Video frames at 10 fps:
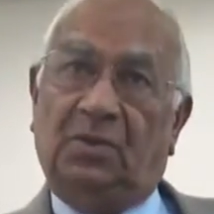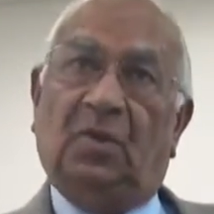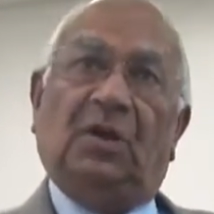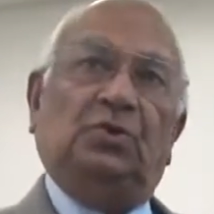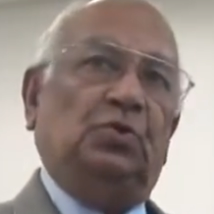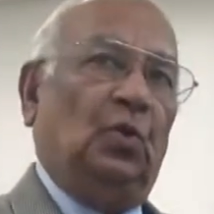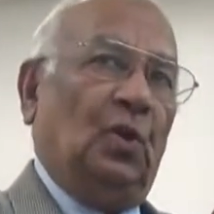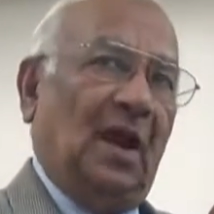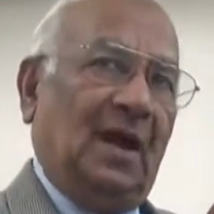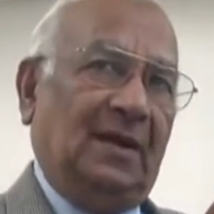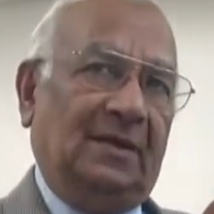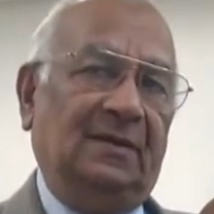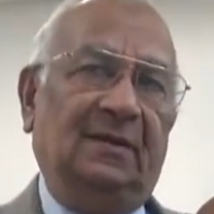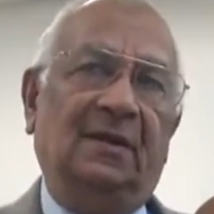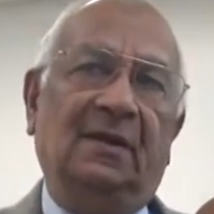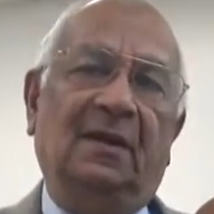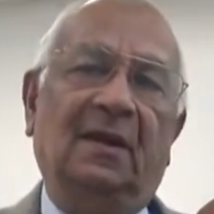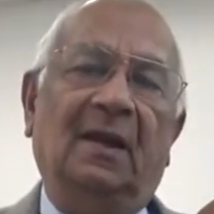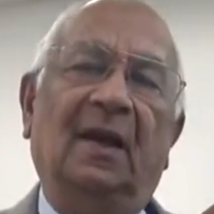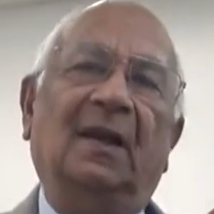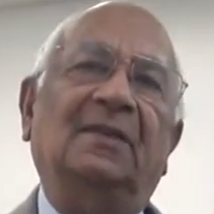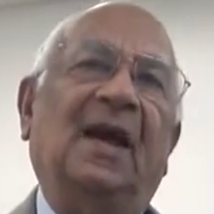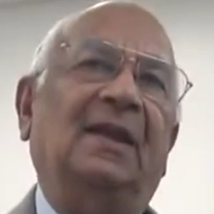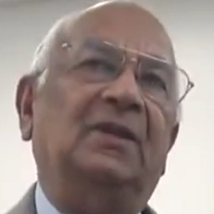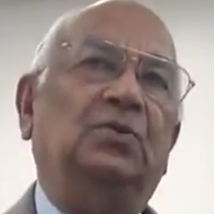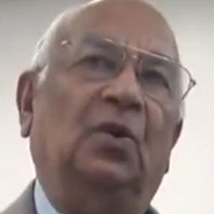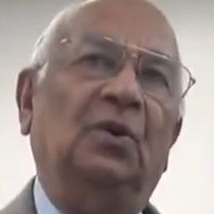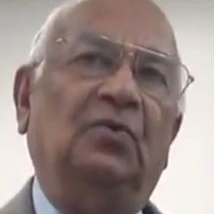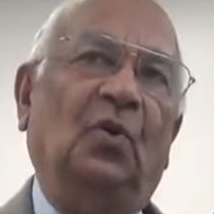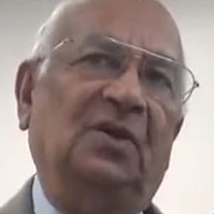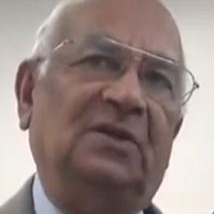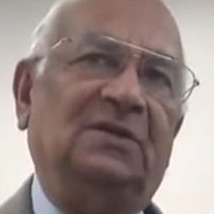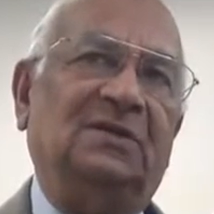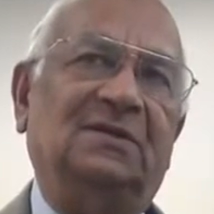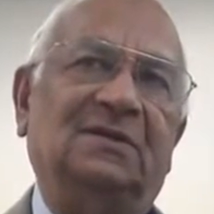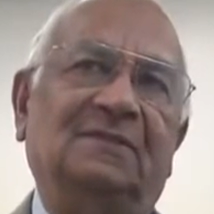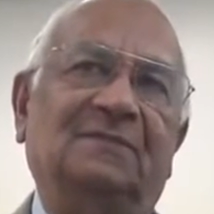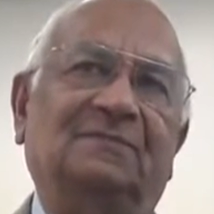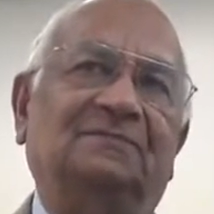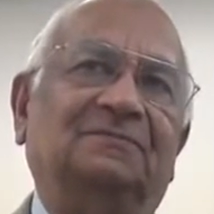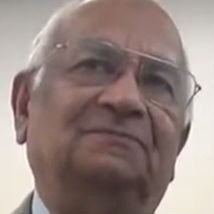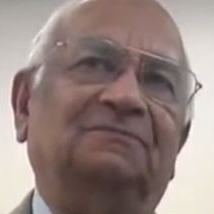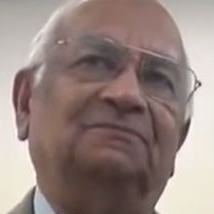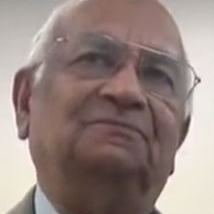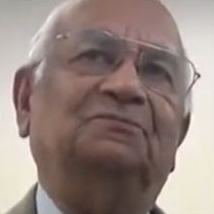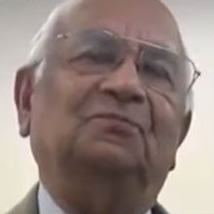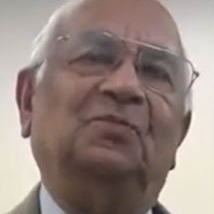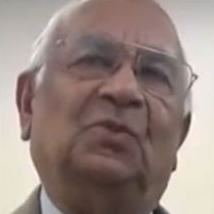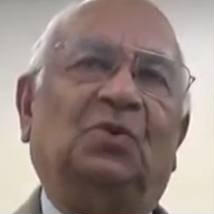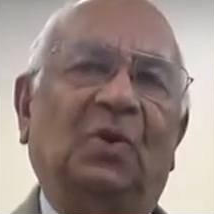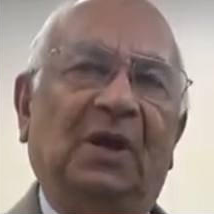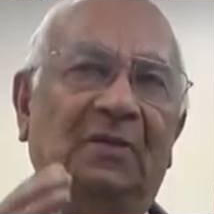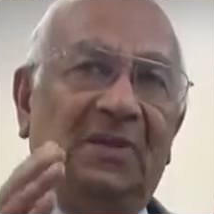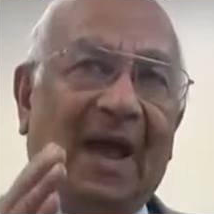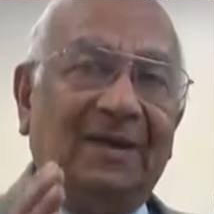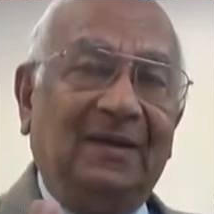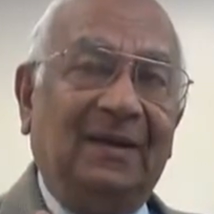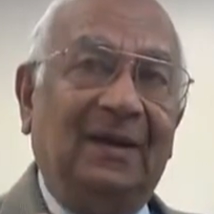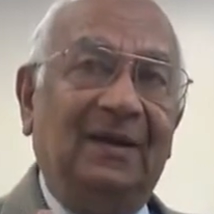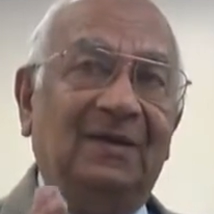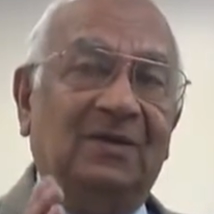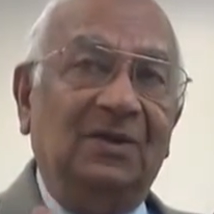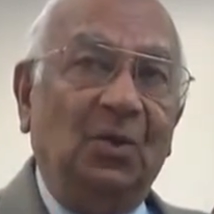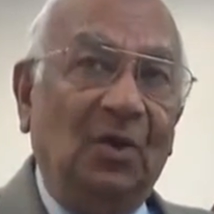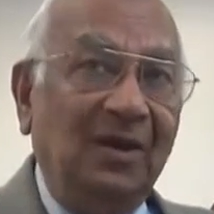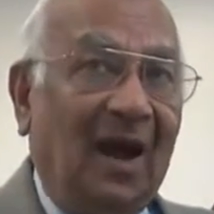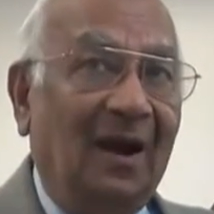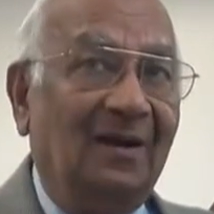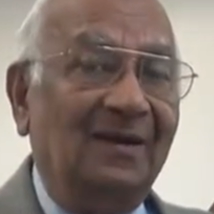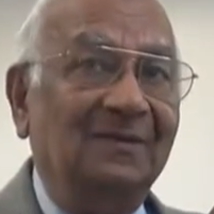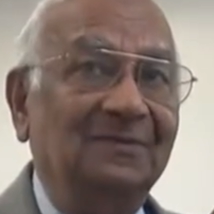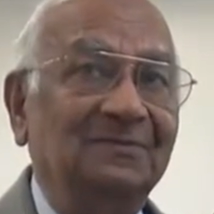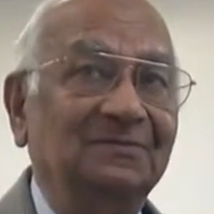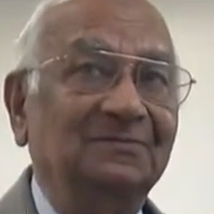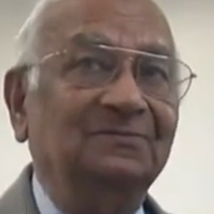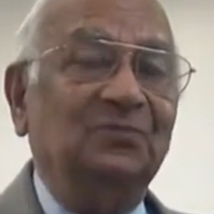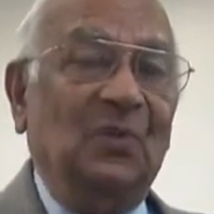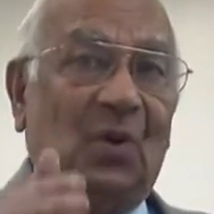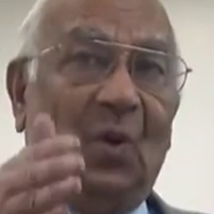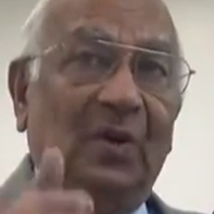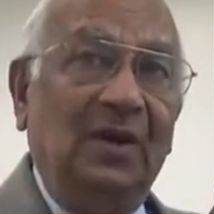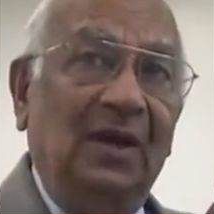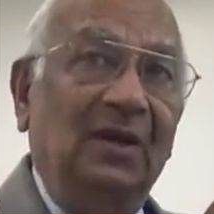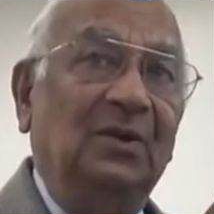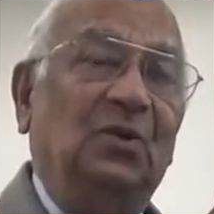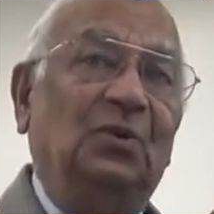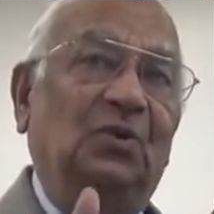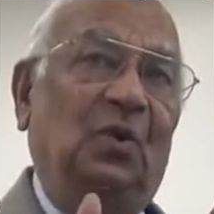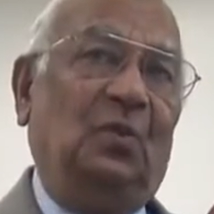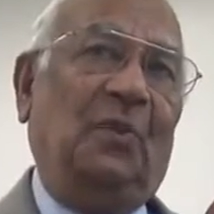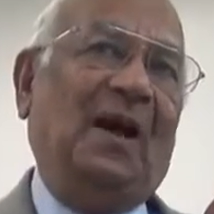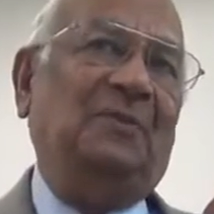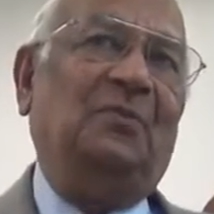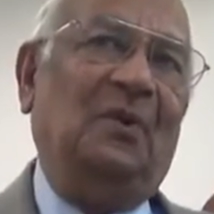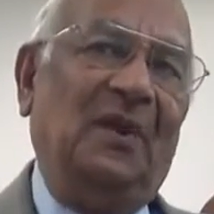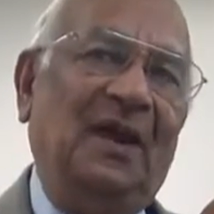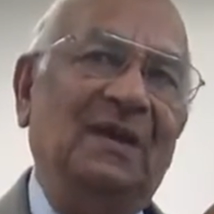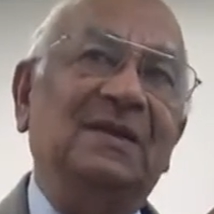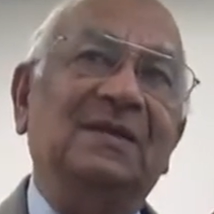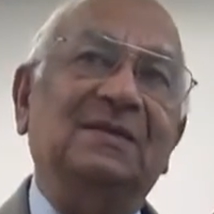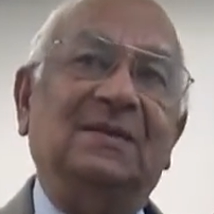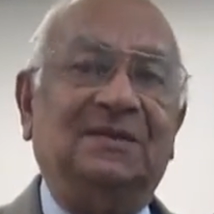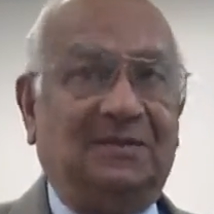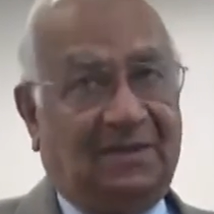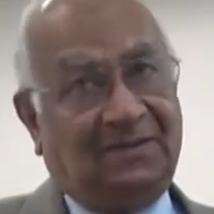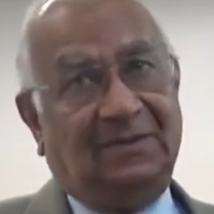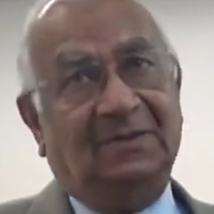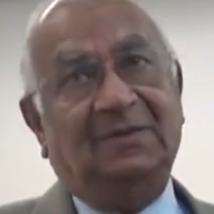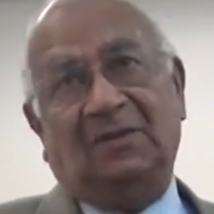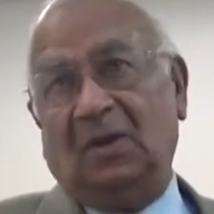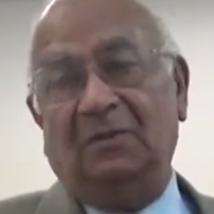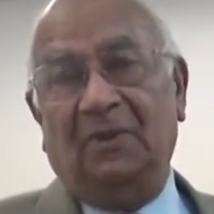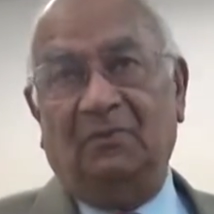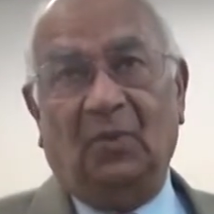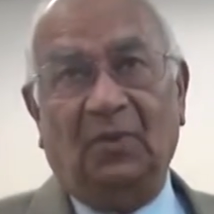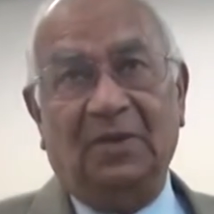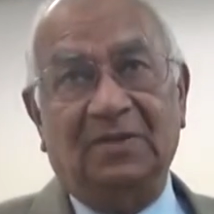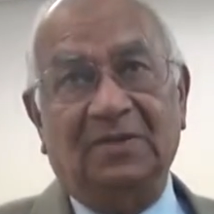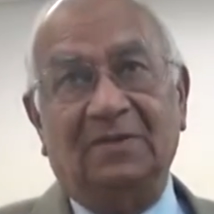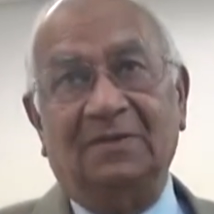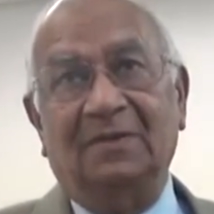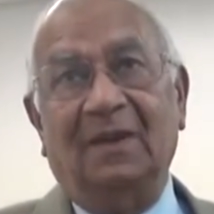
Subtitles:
You got a sewer line that is 24 inches. So if that tree is in your yard, going into your pipe of 8 inches, 6 inches, or even 4 inches,